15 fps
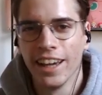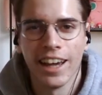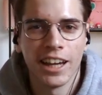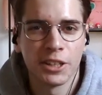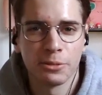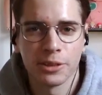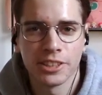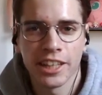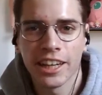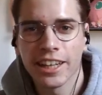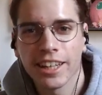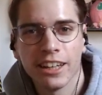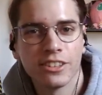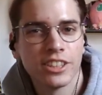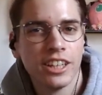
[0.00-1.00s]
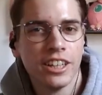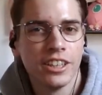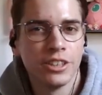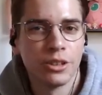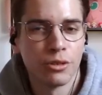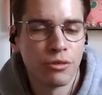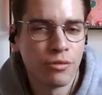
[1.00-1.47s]
and will take out
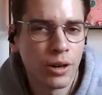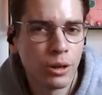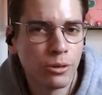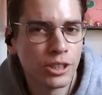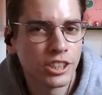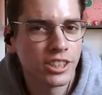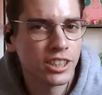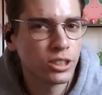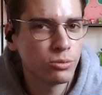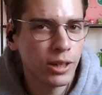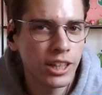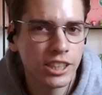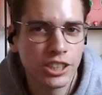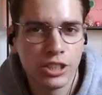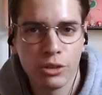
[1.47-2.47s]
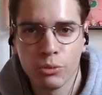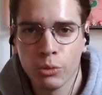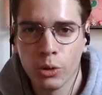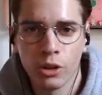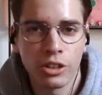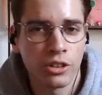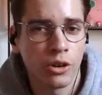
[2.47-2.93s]
your throwers as well as your
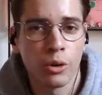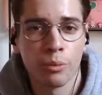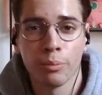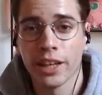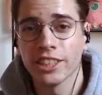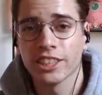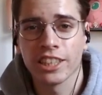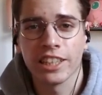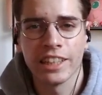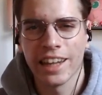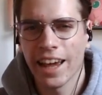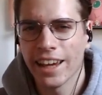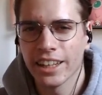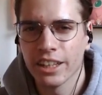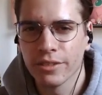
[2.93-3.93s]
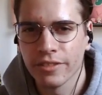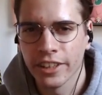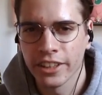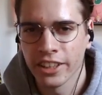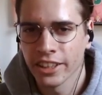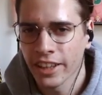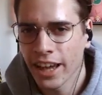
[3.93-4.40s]
warden or basically
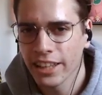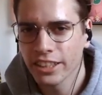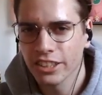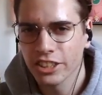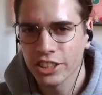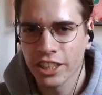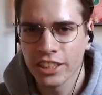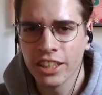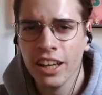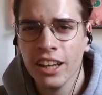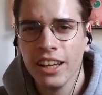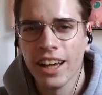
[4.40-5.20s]
anything that enters it.